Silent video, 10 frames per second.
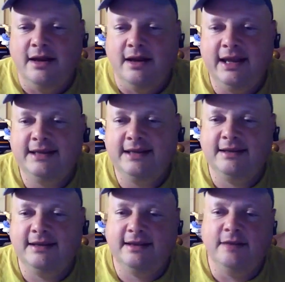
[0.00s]

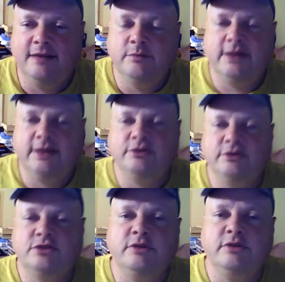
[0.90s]
the government went out and
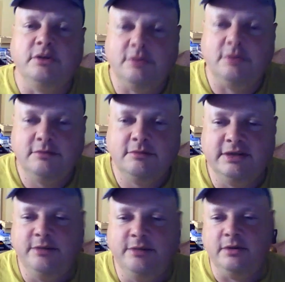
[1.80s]
destroyed them
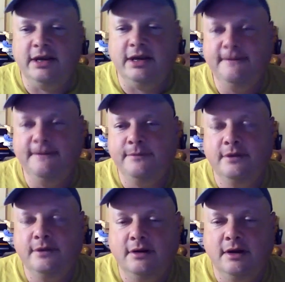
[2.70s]
deliberately.
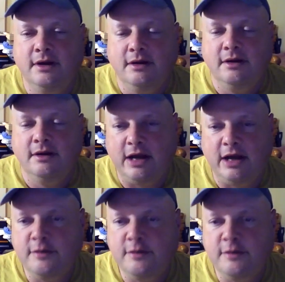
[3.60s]
They
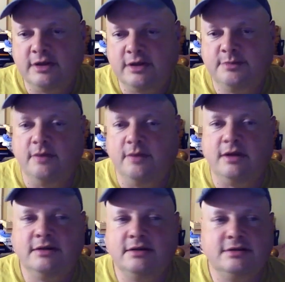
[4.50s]
overpriced the
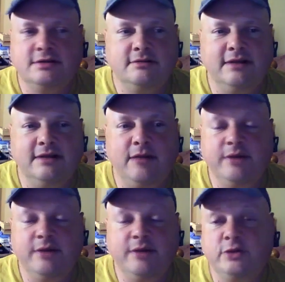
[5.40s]
products. Now
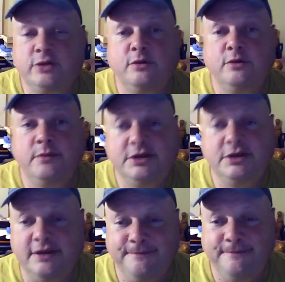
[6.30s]
we import it all from
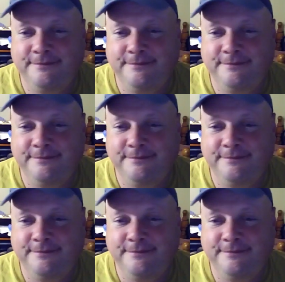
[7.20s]
Russia.